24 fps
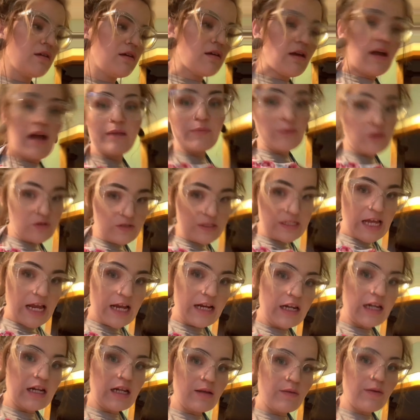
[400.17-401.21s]
I'm going to say
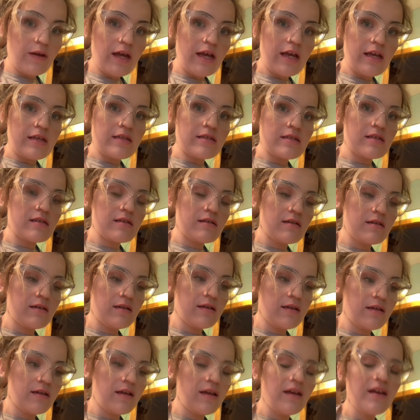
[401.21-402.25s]
it anyways.
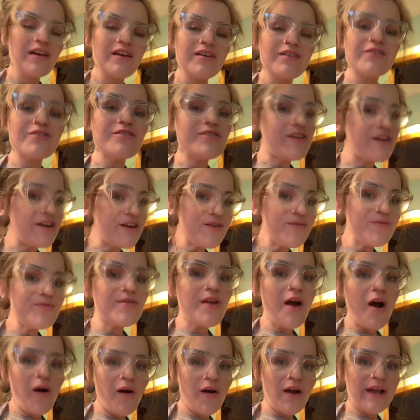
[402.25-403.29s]
Do
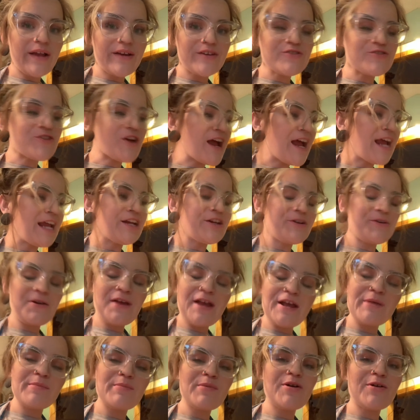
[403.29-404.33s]
not drain your
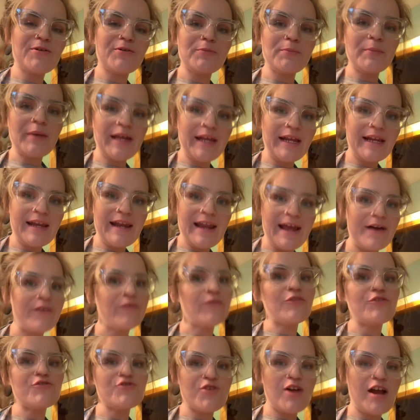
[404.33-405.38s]
hamburger meat down
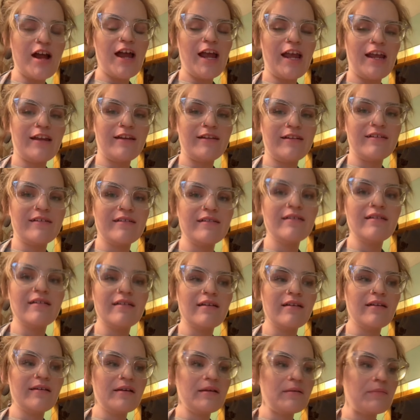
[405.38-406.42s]
the drain.
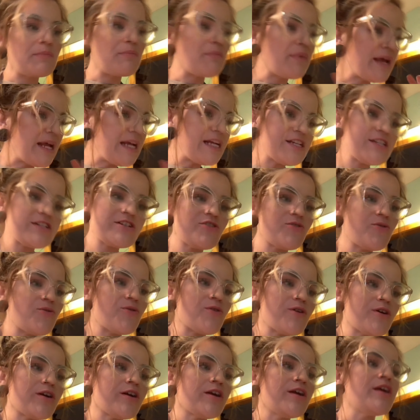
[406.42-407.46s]
Be
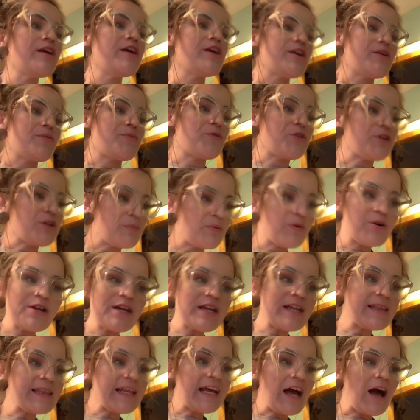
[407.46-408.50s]
sure when you put it
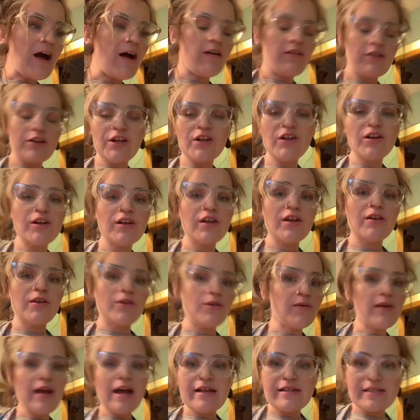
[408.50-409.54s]
in the colander,
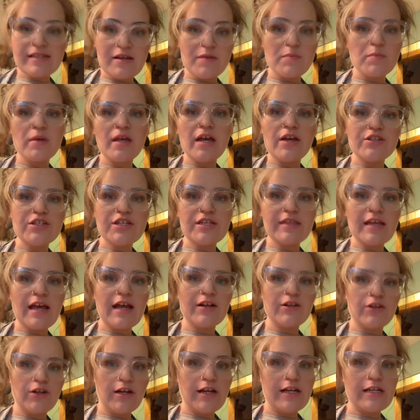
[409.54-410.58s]
you got something catching
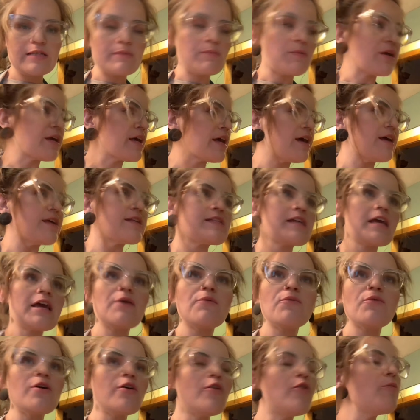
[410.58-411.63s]
that grease because
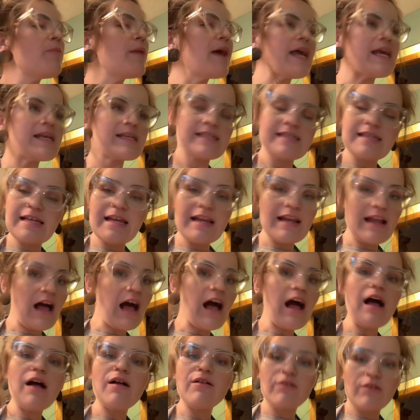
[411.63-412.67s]
it will mess it
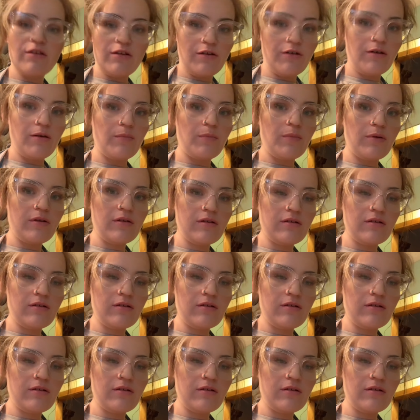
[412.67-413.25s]
all up.